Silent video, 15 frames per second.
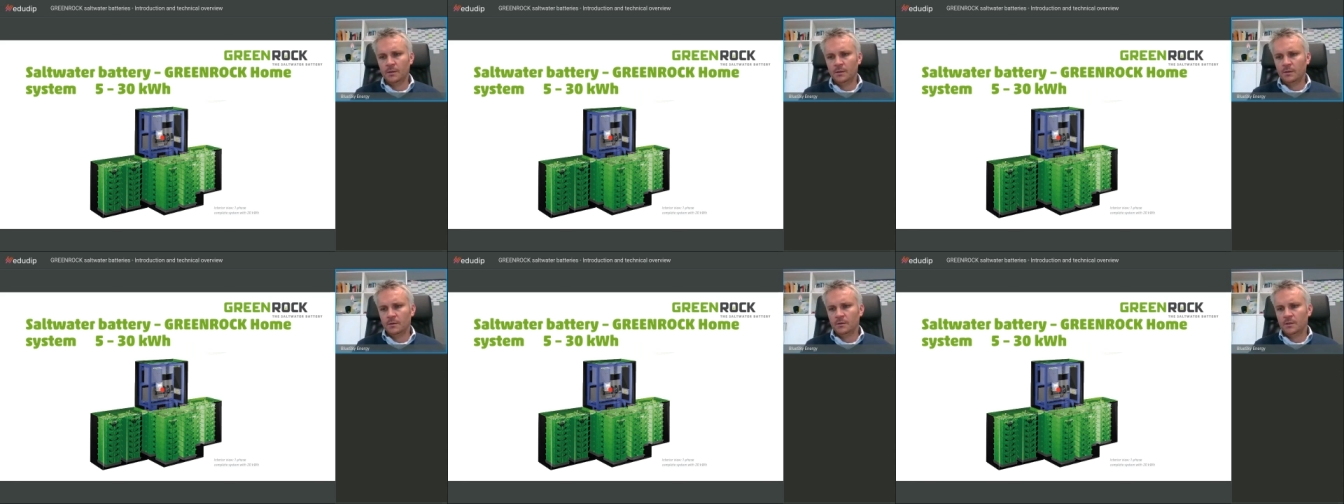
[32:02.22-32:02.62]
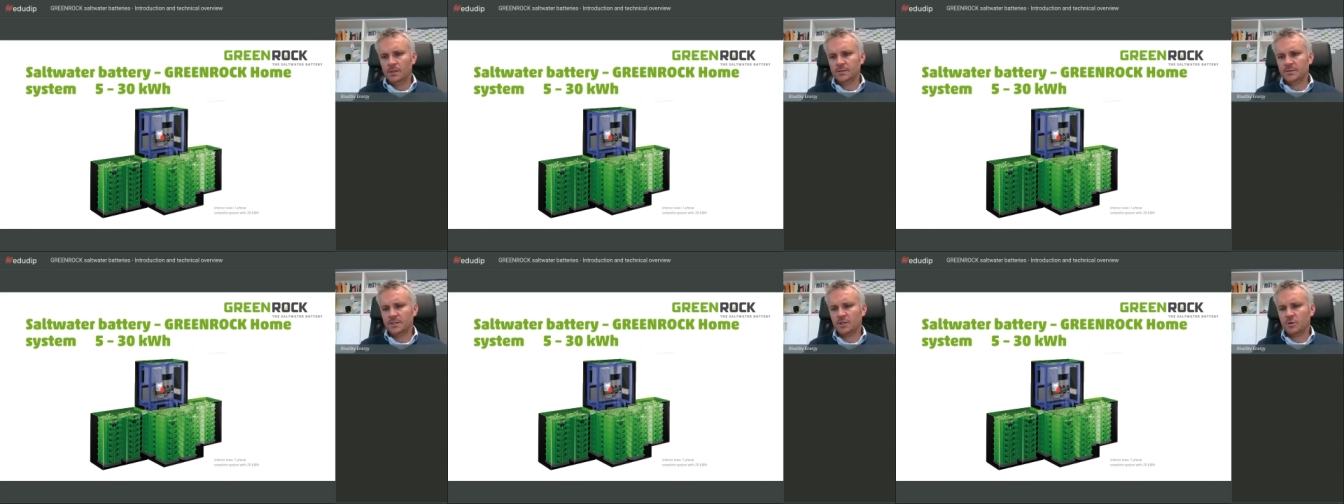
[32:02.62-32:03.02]
of the
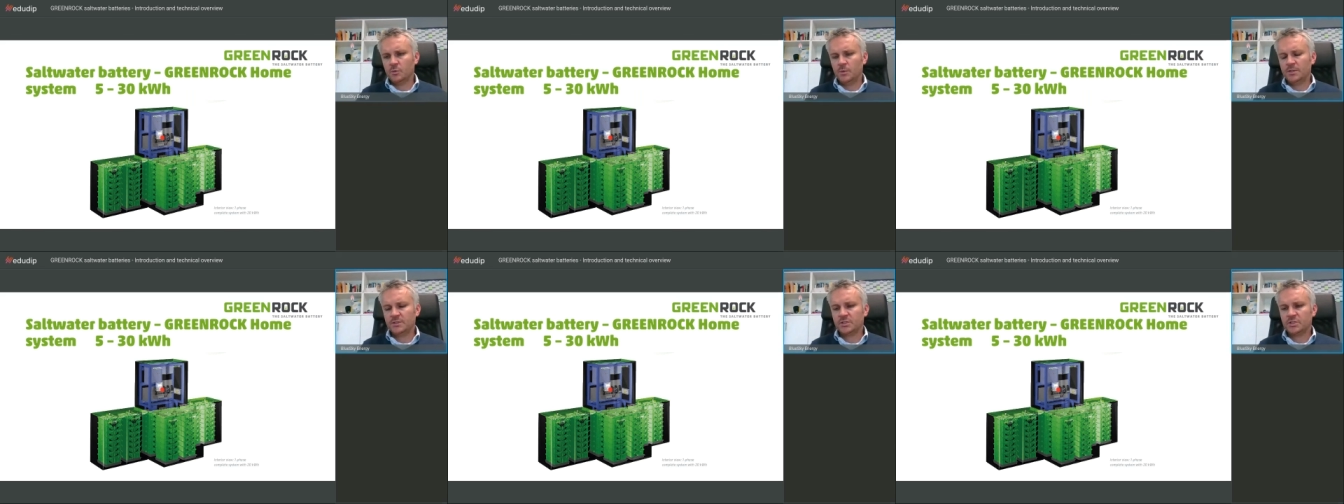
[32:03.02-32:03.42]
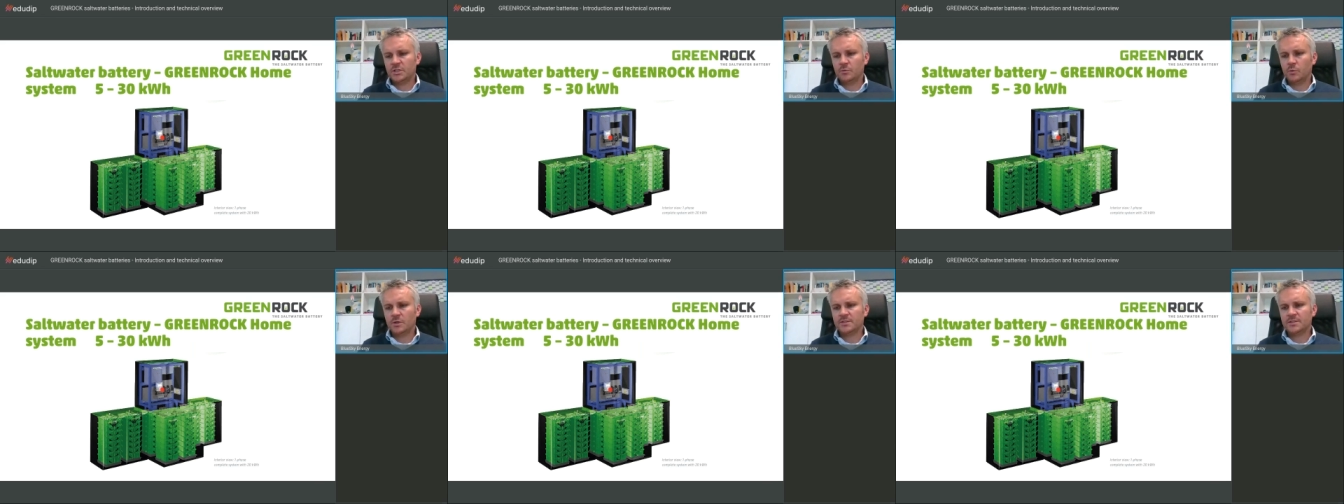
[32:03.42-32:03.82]
battery? And
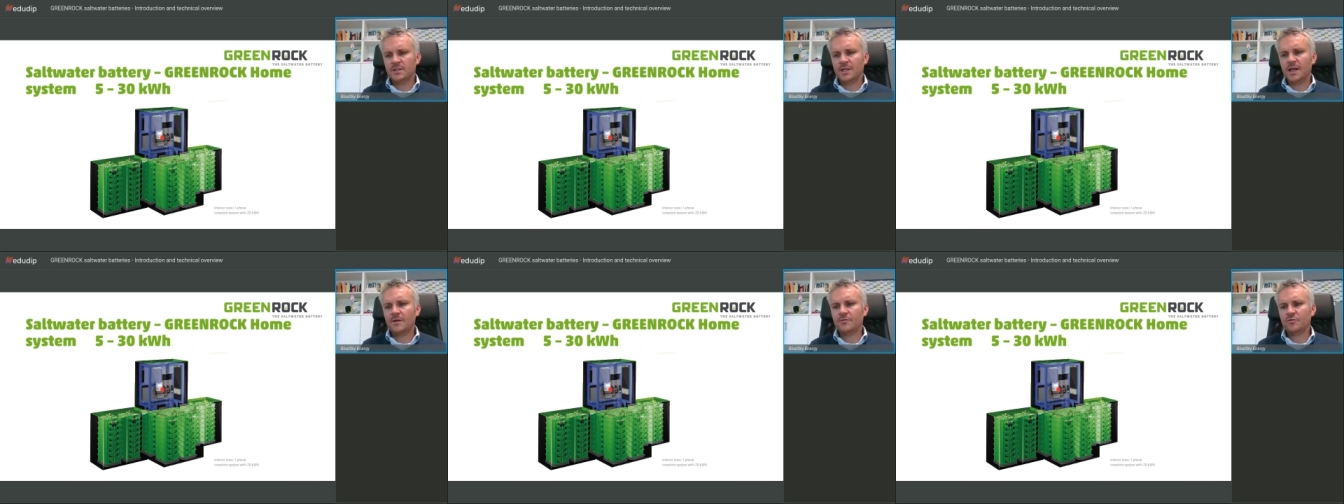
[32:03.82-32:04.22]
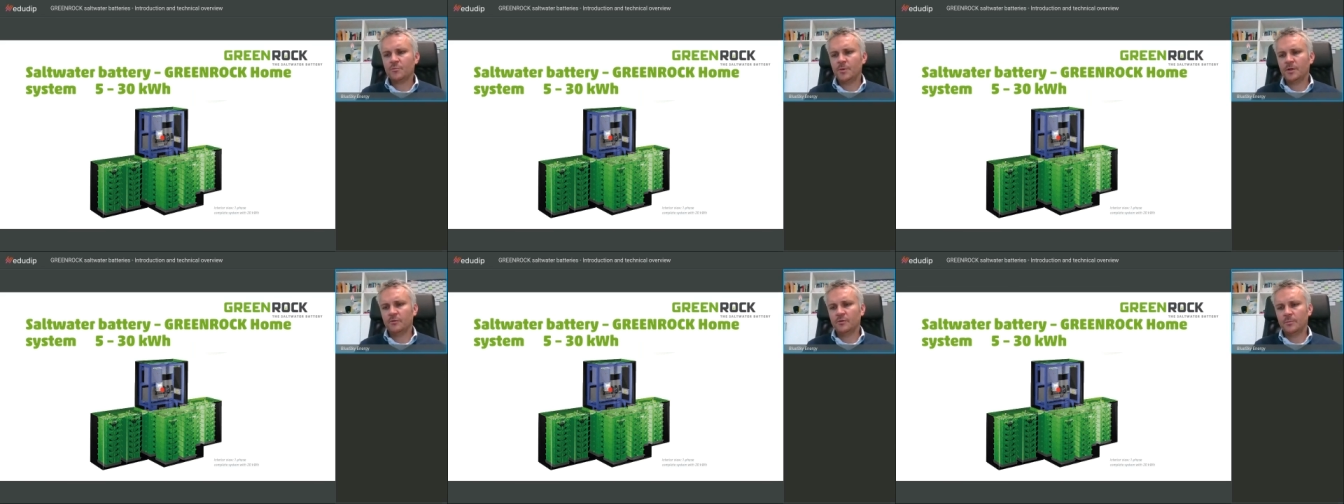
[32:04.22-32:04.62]
the lifespan of the
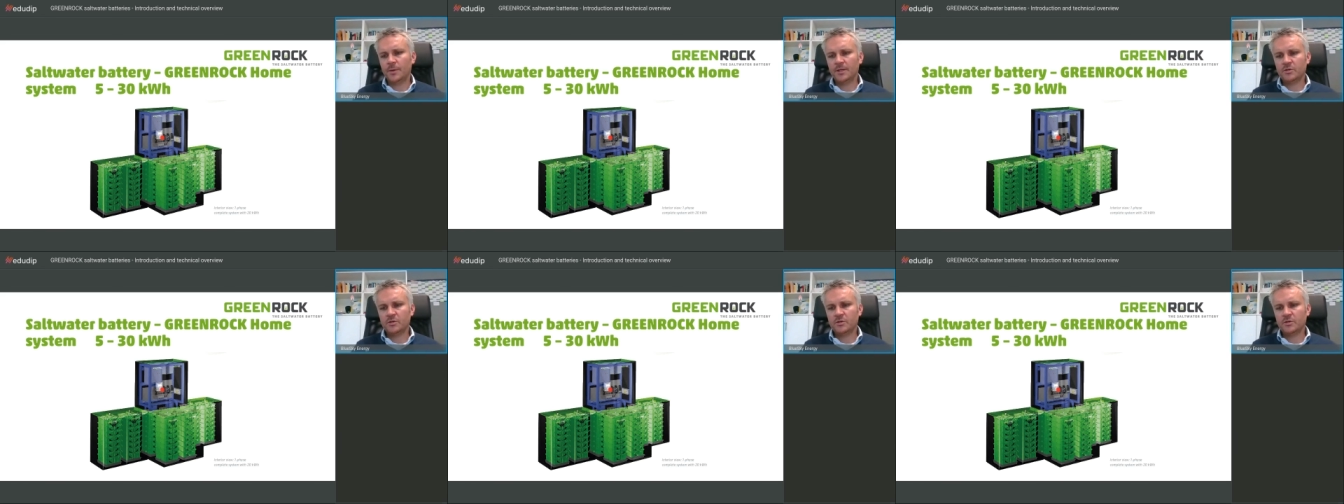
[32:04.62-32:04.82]
battery